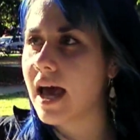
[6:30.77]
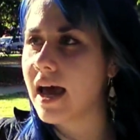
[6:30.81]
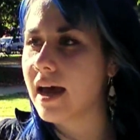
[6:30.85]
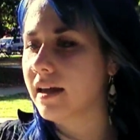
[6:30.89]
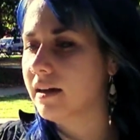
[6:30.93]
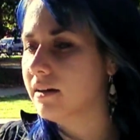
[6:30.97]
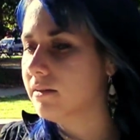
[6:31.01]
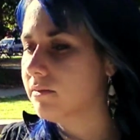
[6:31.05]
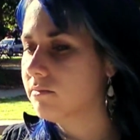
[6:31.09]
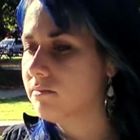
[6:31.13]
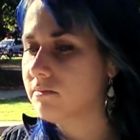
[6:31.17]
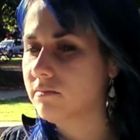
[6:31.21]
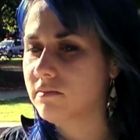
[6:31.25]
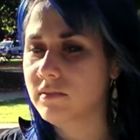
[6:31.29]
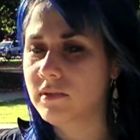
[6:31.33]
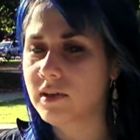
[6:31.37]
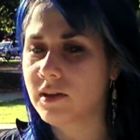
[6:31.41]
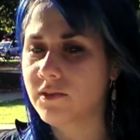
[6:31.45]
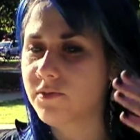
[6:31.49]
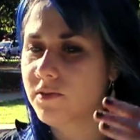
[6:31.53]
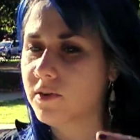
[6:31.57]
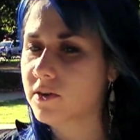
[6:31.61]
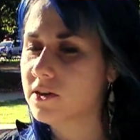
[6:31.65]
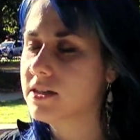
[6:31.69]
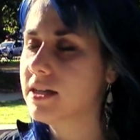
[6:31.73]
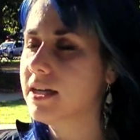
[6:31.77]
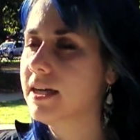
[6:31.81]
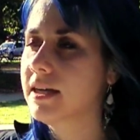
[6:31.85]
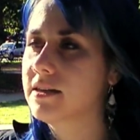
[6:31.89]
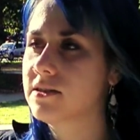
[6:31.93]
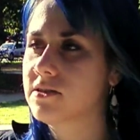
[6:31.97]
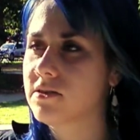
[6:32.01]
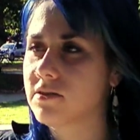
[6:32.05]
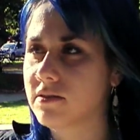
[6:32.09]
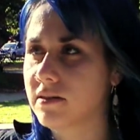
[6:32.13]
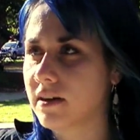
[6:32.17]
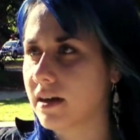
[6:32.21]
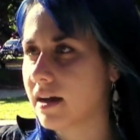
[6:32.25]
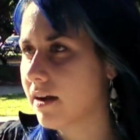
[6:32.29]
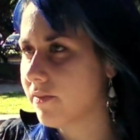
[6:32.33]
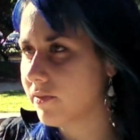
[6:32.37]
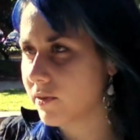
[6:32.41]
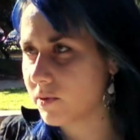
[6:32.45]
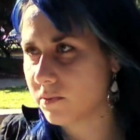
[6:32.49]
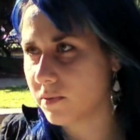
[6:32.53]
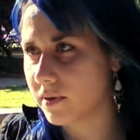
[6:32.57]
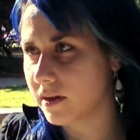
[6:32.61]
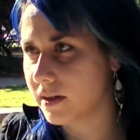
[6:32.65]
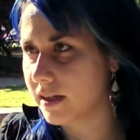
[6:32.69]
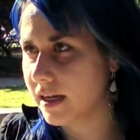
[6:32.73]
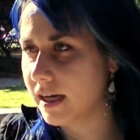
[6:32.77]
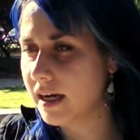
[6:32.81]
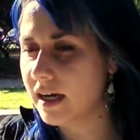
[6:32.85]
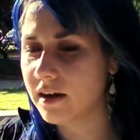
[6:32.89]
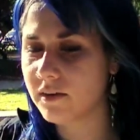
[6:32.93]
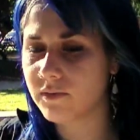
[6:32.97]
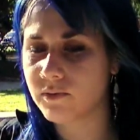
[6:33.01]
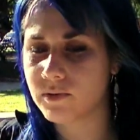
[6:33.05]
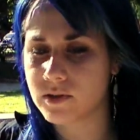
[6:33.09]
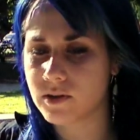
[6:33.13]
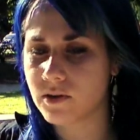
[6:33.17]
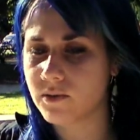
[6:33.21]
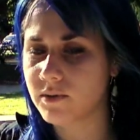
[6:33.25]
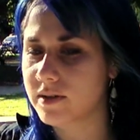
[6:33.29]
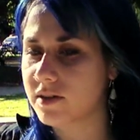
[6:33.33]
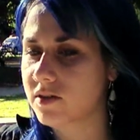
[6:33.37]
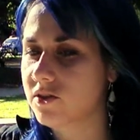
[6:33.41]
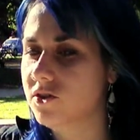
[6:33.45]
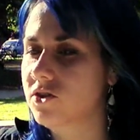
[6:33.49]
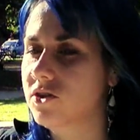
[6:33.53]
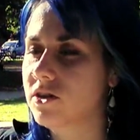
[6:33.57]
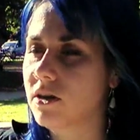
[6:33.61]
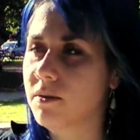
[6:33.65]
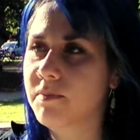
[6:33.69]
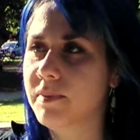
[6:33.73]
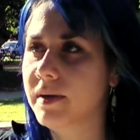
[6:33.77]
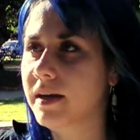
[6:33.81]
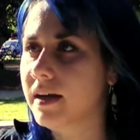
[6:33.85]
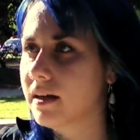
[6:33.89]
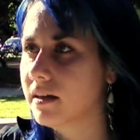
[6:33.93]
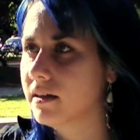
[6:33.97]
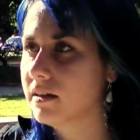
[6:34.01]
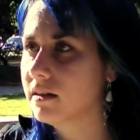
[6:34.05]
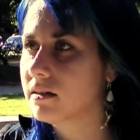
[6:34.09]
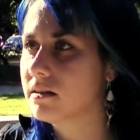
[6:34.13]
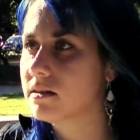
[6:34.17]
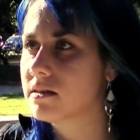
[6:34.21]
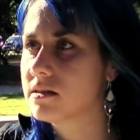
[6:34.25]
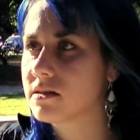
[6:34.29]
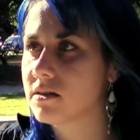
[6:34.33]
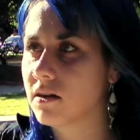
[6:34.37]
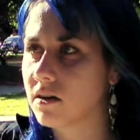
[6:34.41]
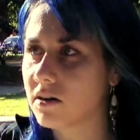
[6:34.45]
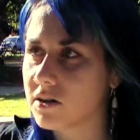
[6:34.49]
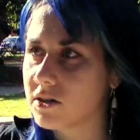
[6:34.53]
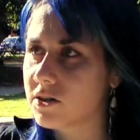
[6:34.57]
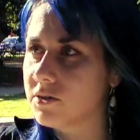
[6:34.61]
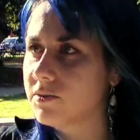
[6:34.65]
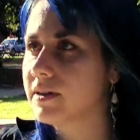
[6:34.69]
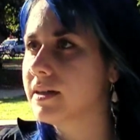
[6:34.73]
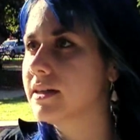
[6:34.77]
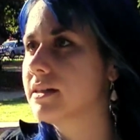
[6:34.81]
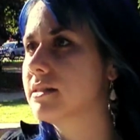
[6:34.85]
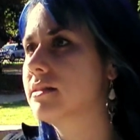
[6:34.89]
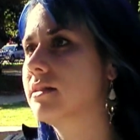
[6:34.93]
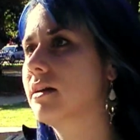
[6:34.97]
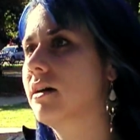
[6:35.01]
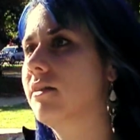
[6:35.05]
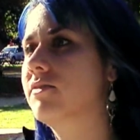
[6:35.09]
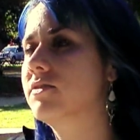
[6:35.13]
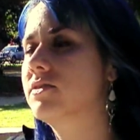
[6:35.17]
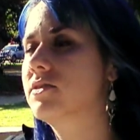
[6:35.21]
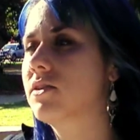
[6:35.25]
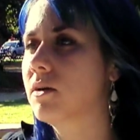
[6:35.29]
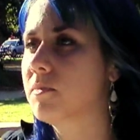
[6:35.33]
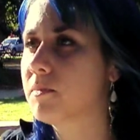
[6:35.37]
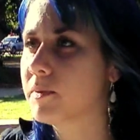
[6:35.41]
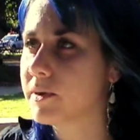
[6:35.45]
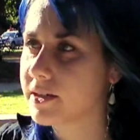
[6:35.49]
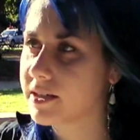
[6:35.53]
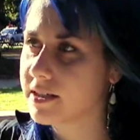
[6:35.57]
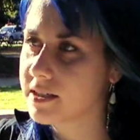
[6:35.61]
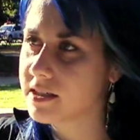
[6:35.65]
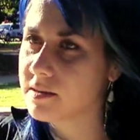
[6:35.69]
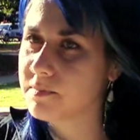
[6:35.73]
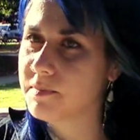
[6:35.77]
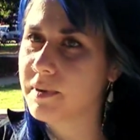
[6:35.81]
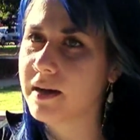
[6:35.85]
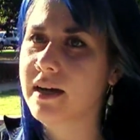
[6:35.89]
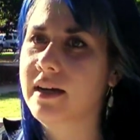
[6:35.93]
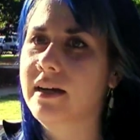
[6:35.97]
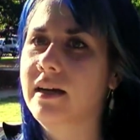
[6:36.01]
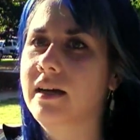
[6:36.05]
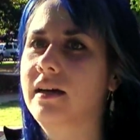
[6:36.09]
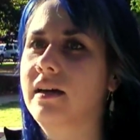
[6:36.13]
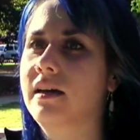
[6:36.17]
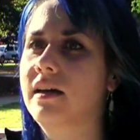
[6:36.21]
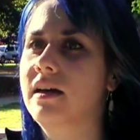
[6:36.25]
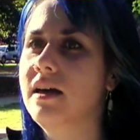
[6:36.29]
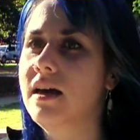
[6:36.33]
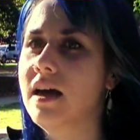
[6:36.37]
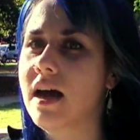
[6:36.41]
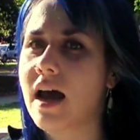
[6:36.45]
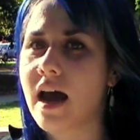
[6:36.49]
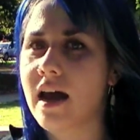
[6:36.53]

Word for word: And the first answer that everyone gave was always jump in, start doing stuff, start participating.